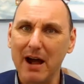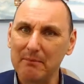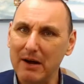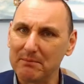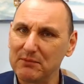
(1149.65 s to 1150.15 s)

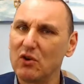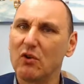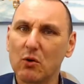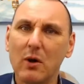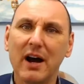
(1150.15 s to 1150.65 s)
I'm
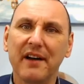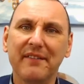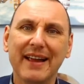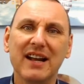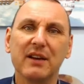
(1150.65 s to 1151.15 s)
not quite at
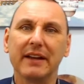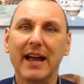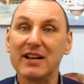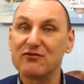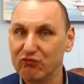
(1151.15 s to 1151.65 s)
the end of it
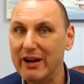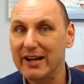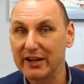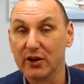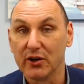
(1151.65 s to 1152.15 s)
yet. It's
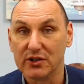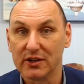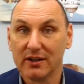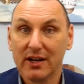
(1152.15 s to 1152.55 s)
really good.